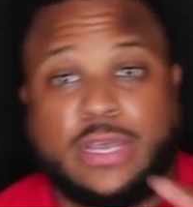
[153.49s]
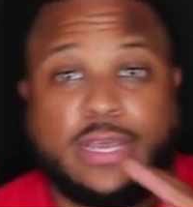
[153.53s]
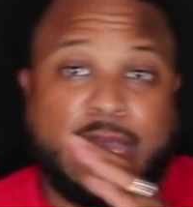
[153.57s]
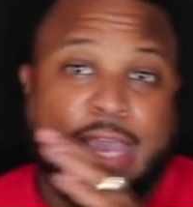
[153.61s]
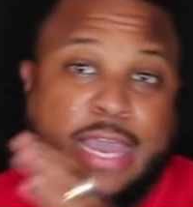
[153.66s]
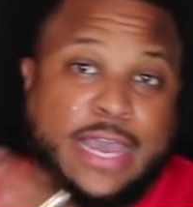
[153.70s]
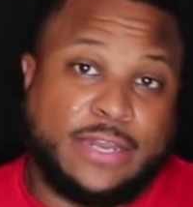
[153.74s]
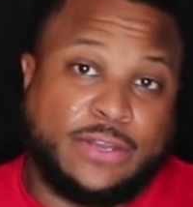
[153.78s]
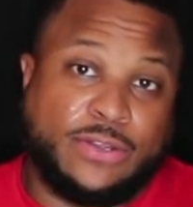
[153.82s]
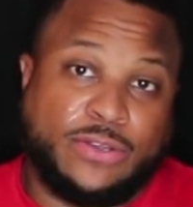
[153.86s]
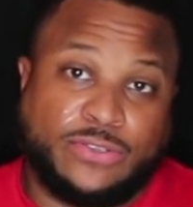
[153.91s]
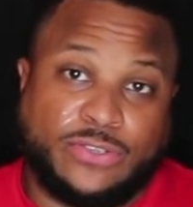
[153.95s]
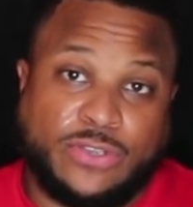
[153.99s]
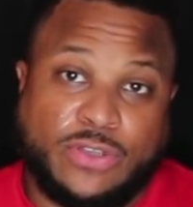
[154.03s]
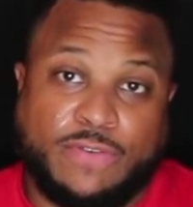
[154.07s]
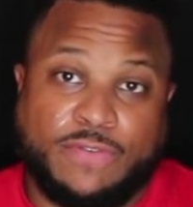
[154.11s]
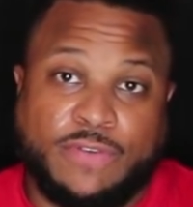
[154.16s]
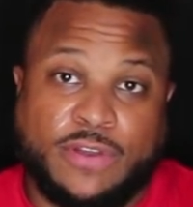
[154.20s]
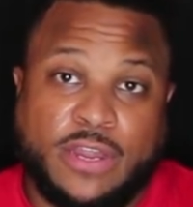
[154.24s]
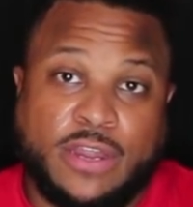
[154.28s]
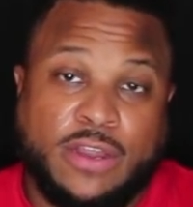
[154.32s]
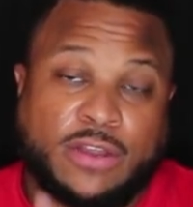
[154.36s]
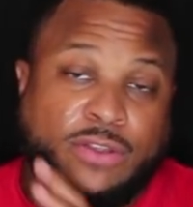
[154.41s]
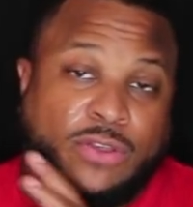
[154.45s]
Had those
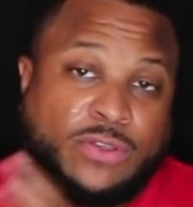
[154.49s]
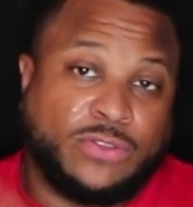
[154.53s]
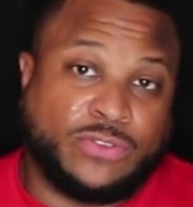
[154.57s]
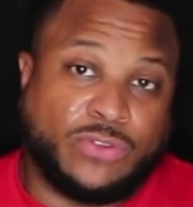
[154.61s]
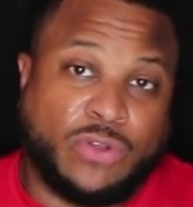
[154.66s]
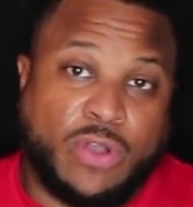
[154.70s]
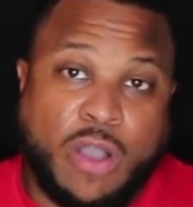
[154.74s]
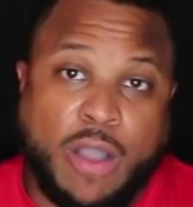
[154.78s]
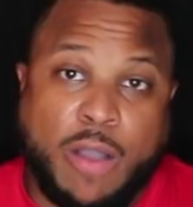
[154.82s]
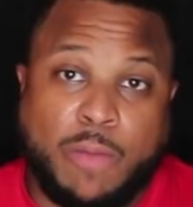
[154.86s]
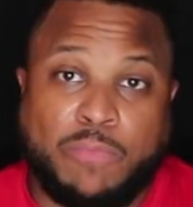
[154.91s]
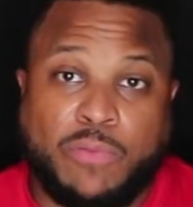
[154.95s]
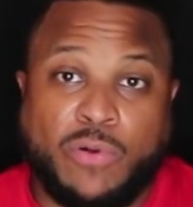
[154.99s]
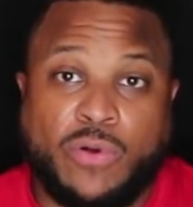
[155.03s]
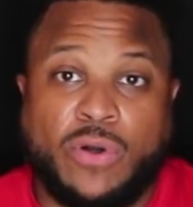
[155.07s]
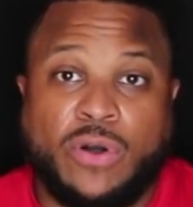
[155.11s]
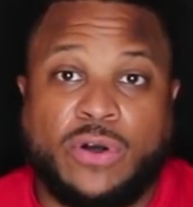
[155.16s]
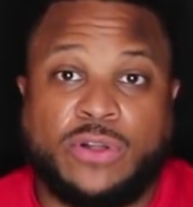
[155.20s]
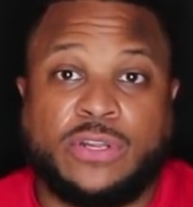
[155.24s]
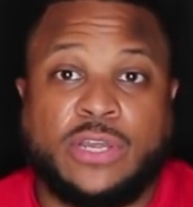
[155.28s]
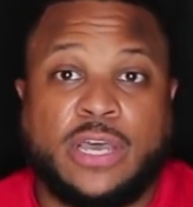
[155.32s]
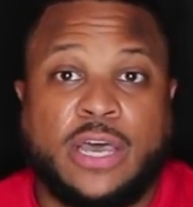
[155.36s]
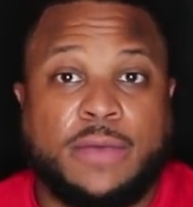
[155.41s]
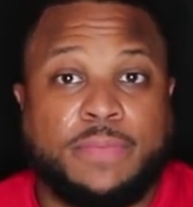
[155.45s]
over there. Those are all
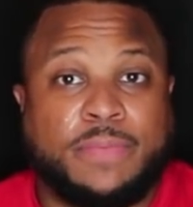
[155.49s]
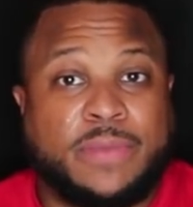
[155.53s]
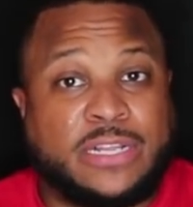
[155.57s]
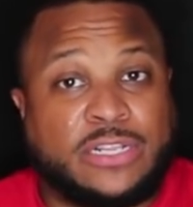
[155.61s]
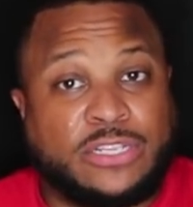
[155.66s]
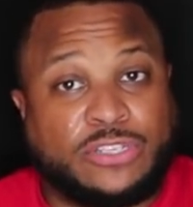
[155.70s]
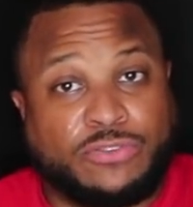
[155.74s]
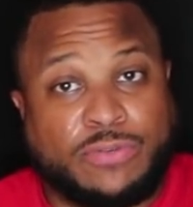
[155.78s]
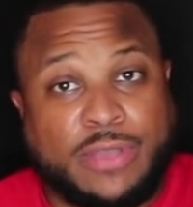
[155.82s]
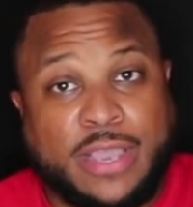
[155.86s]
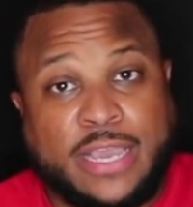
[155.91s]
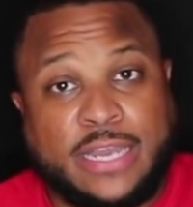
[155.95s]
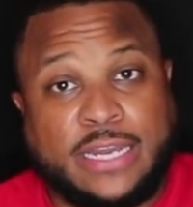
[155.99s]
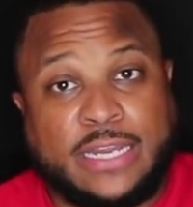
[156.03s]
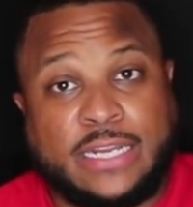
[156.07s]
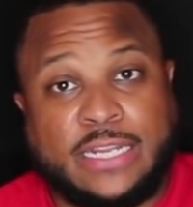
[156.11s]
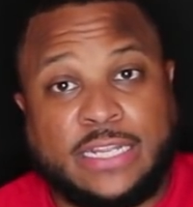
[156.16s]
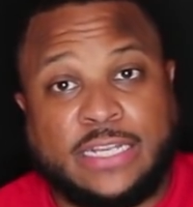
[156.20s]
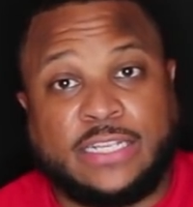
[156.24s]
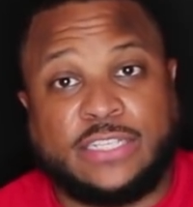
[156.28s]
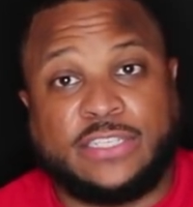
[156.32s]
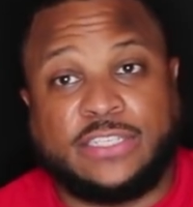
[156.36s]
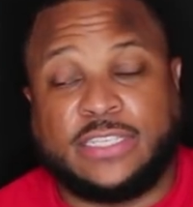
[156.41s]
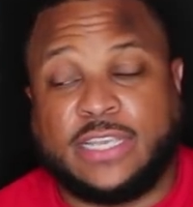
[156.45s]
boiled up and draining
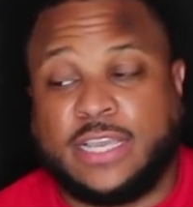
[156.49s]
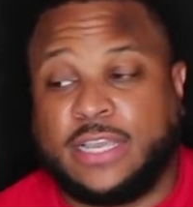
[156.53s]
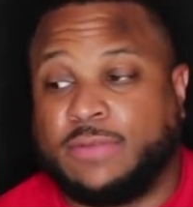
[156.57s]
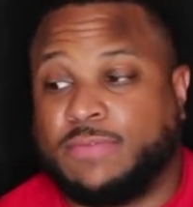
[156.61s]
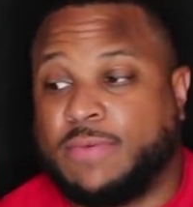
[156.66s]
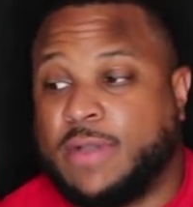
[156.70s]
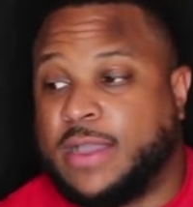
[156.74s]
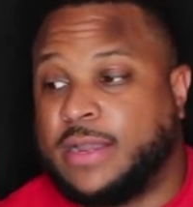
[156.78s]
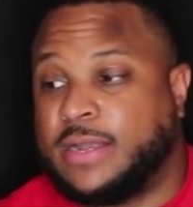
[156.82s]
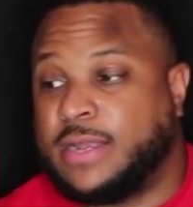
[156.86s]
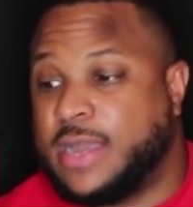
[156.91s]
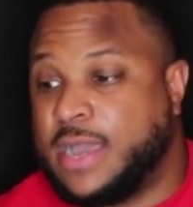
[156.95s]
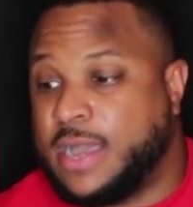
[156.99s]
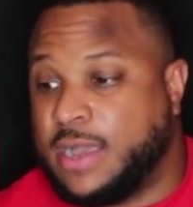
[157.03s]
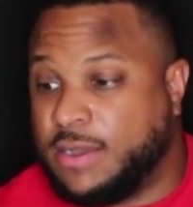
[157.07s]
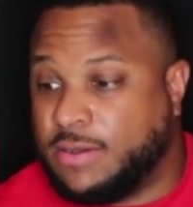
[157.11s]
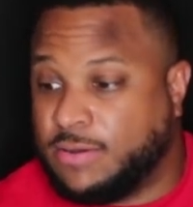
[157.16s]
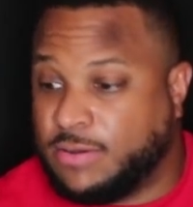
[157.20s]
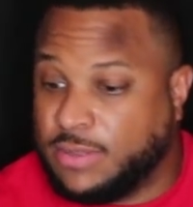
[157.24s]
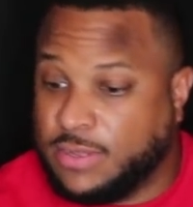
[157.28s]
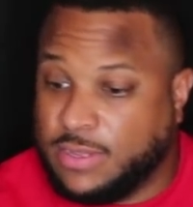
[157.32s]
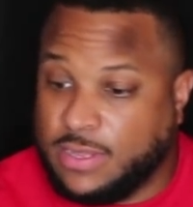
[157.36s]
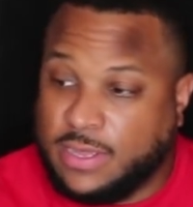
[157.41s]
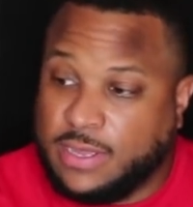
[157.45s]
in the sink right
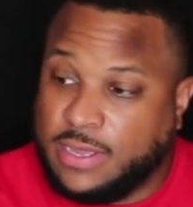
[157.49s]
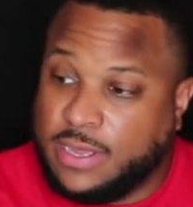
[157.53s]
now.